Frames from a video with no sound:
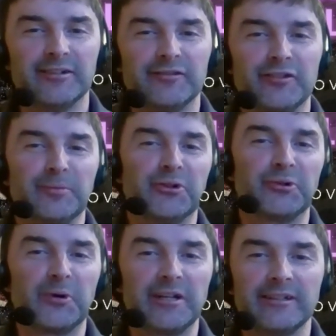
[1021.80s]
from your
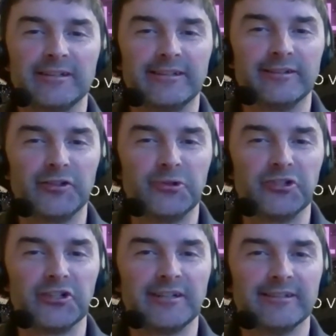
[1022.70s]
way in the
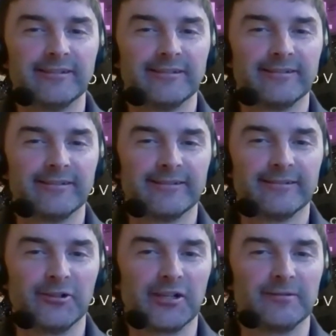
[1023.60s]
future.
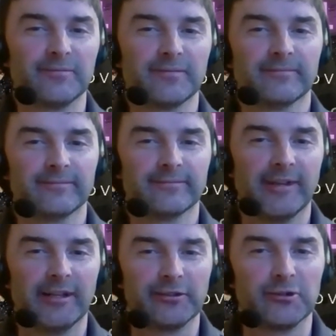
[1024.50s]
Okay. Great.
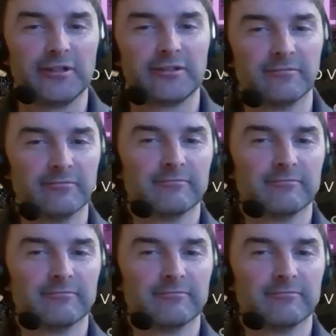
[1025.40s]
Thanks, Owen. Thank you,